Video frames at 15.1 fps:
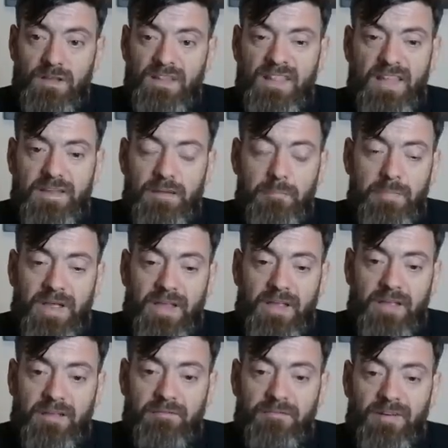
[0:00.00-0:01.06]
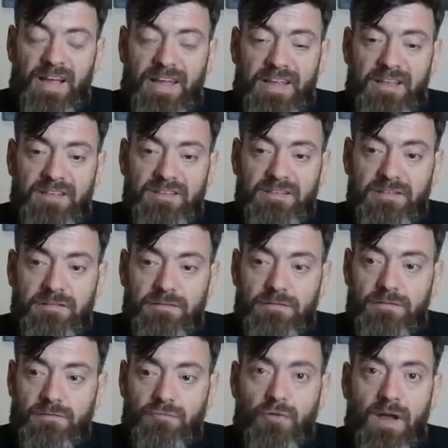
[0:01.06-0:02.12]
litter picking, fines
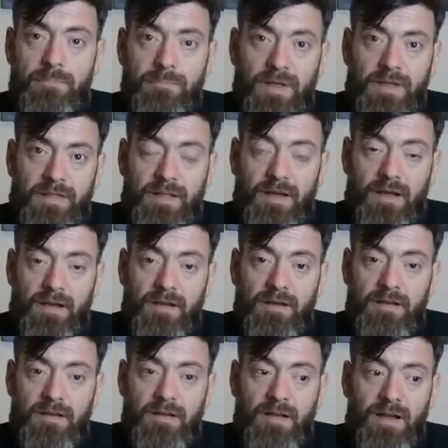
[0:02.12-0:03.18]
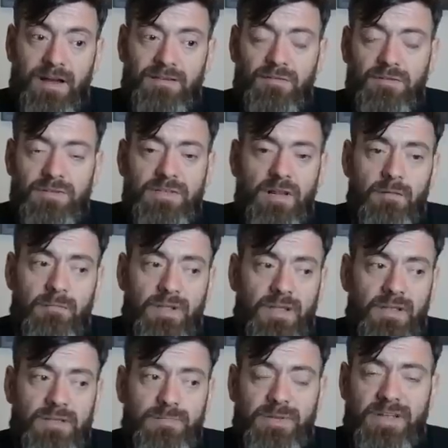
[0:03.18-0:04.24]
and crap like that. And don't tell
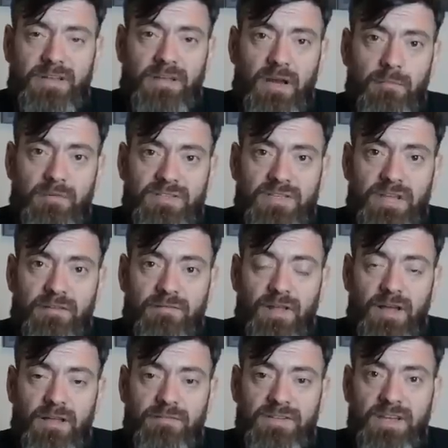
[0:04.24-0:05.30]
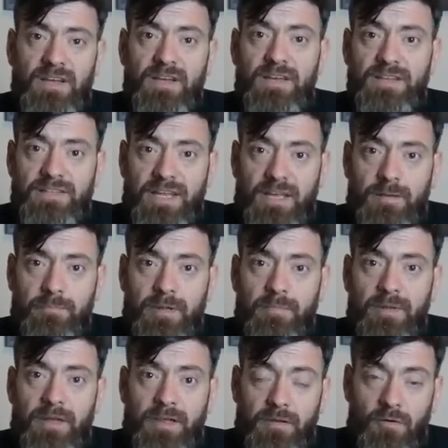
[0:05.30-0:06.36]
me speed cameras save lives. Taking
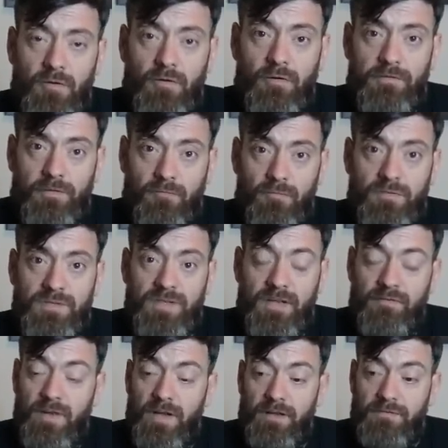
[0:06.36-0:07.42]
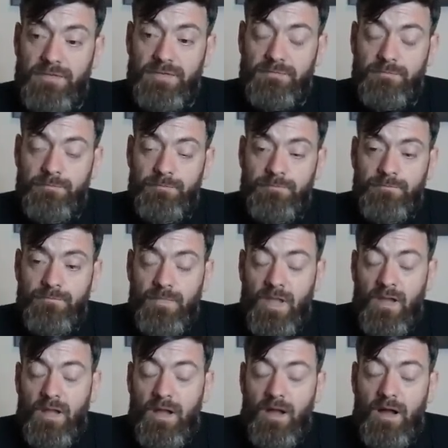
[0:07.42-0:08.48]
people like her off the road save lives.
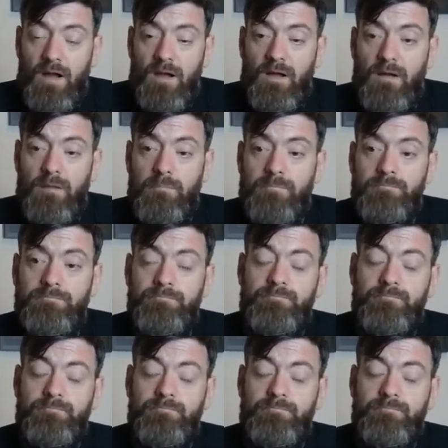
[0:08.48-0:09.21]
Anyway,